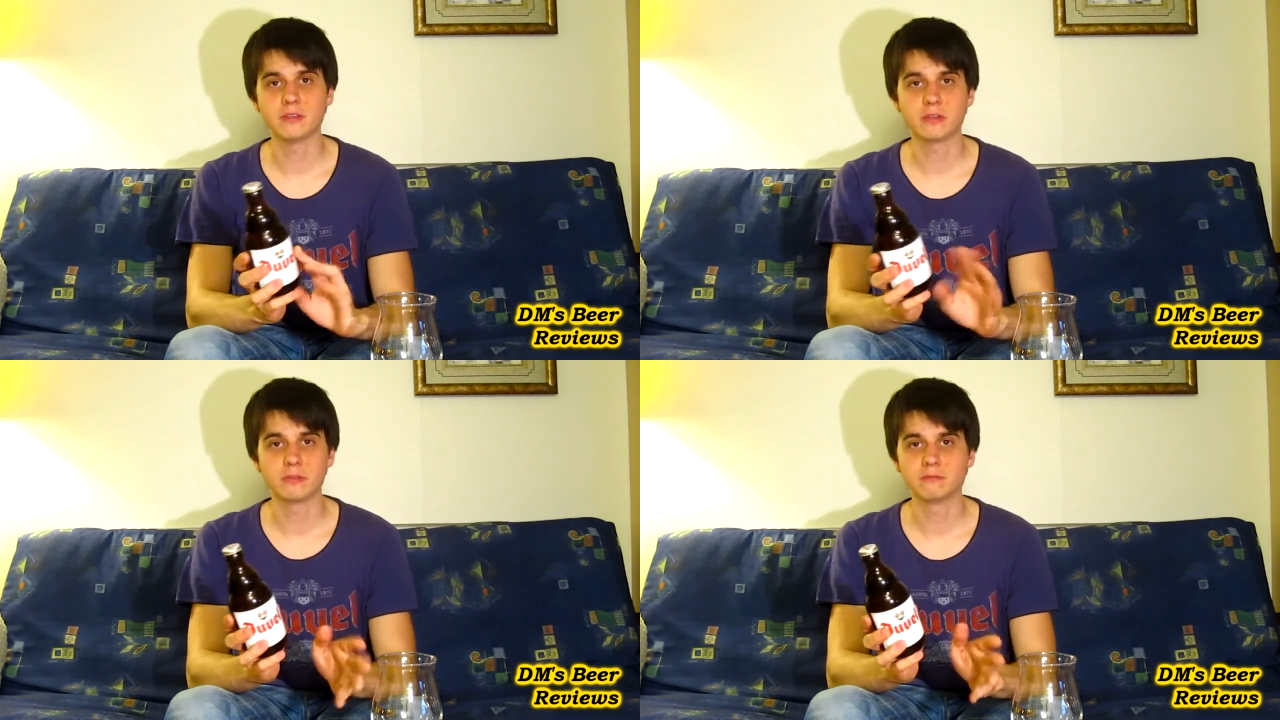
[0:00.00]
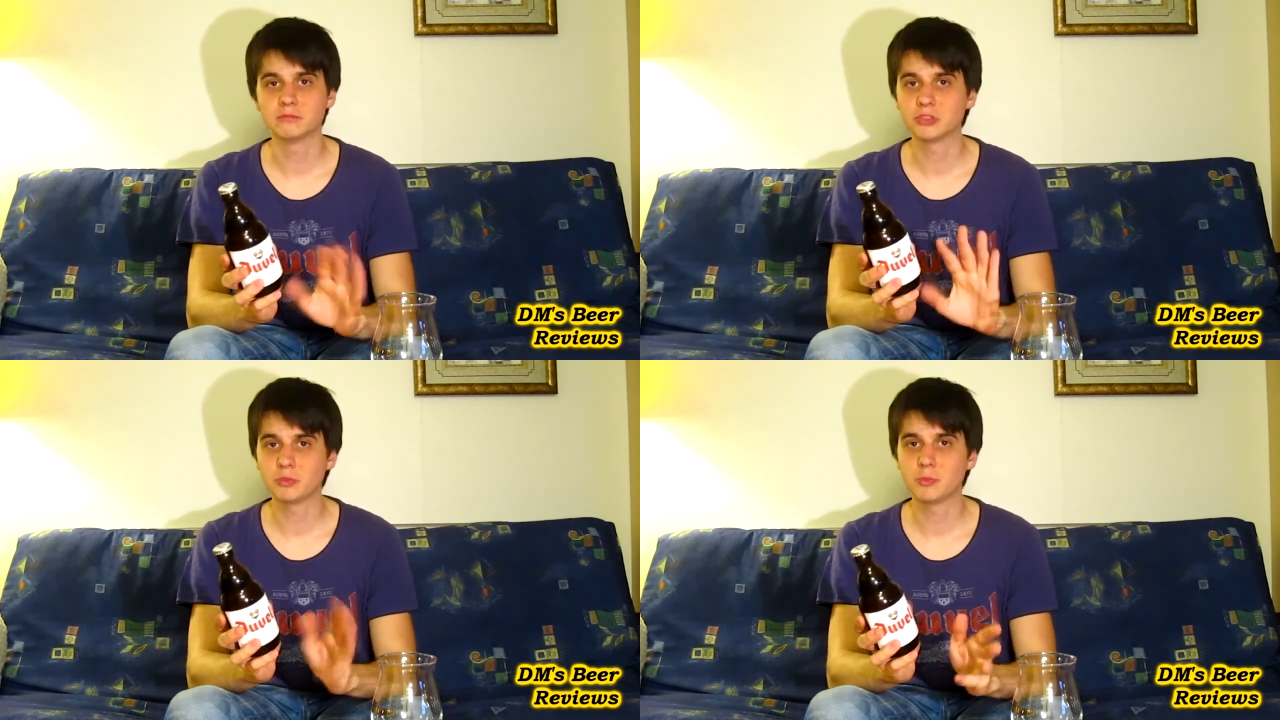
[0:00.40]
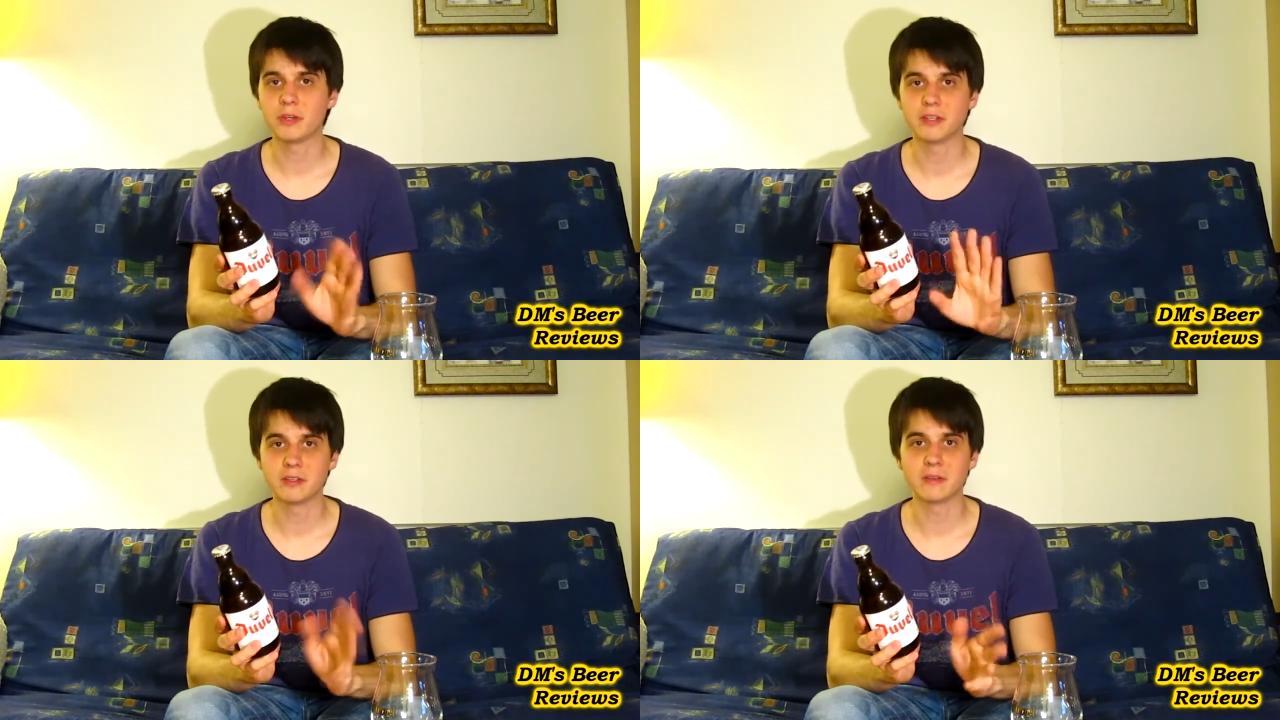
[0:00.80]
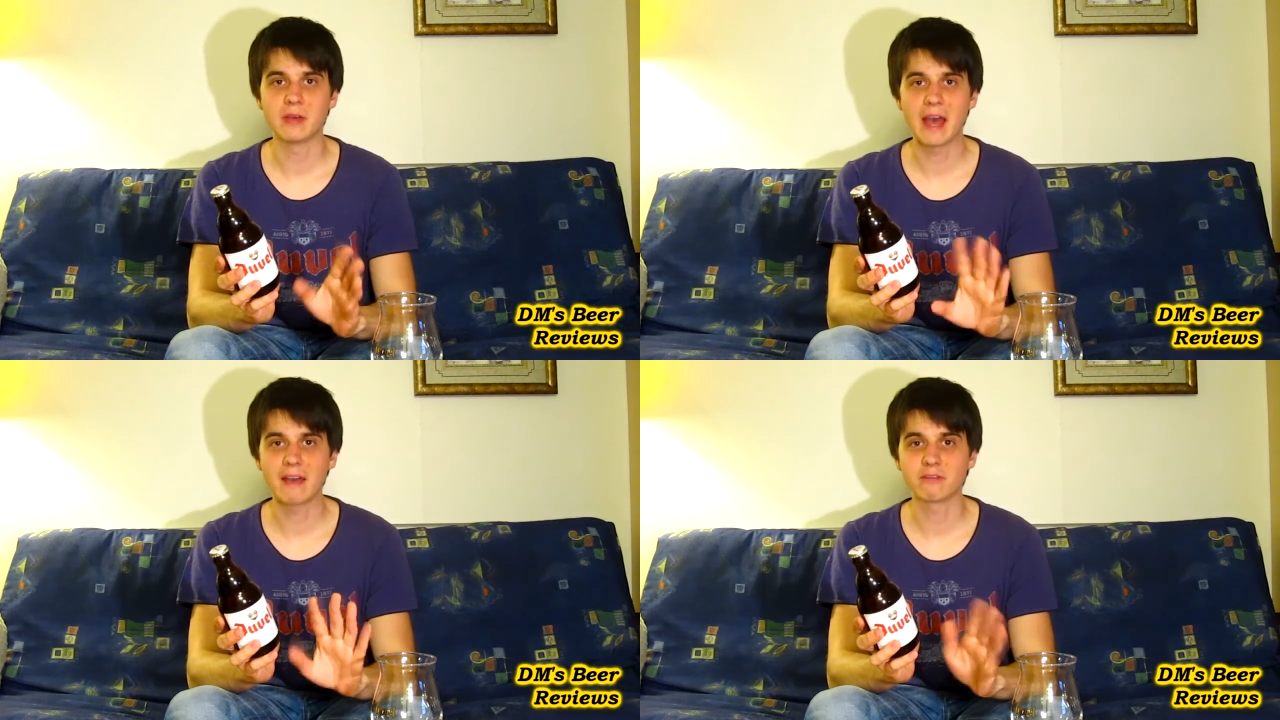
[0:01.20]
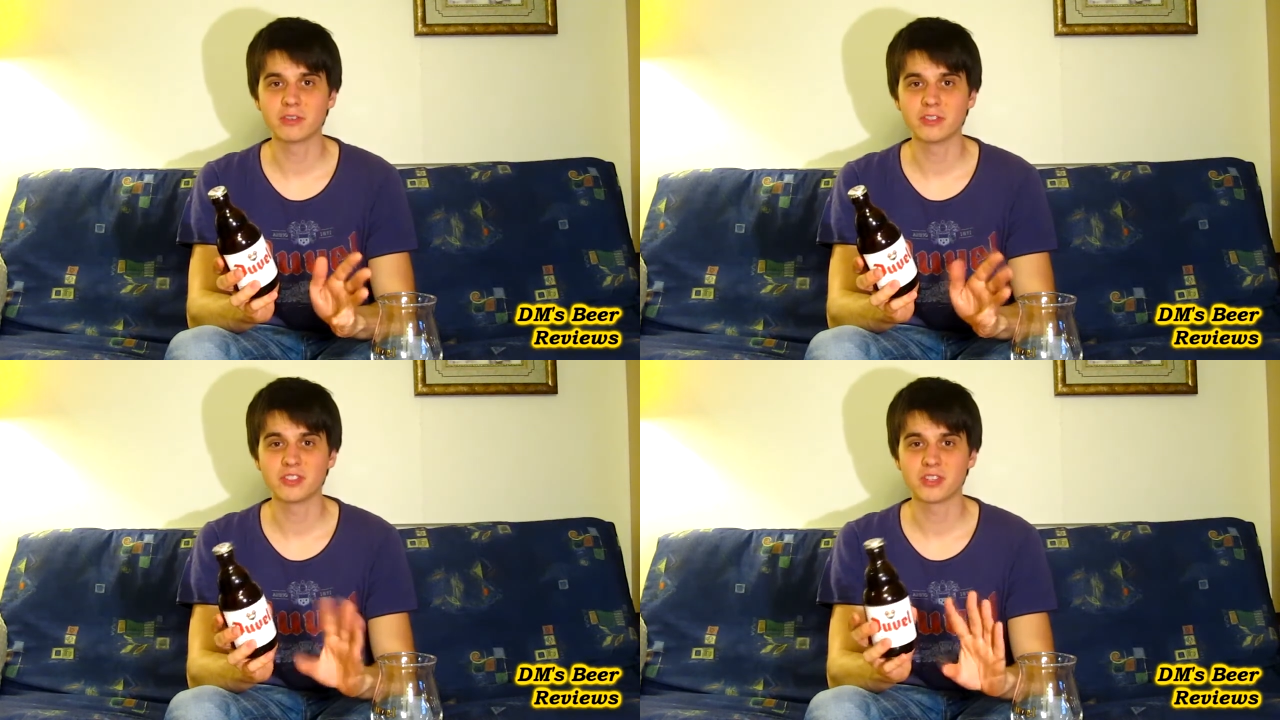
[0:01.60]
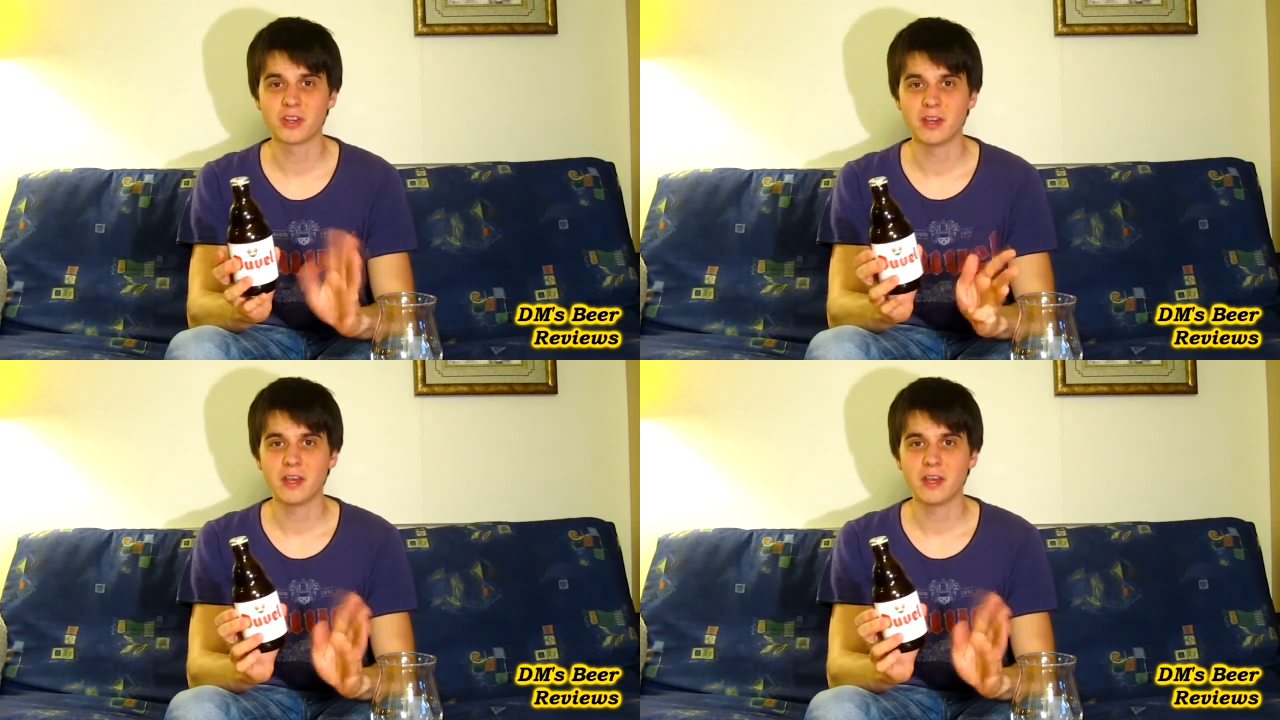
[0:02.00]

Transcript: so somewhere in the average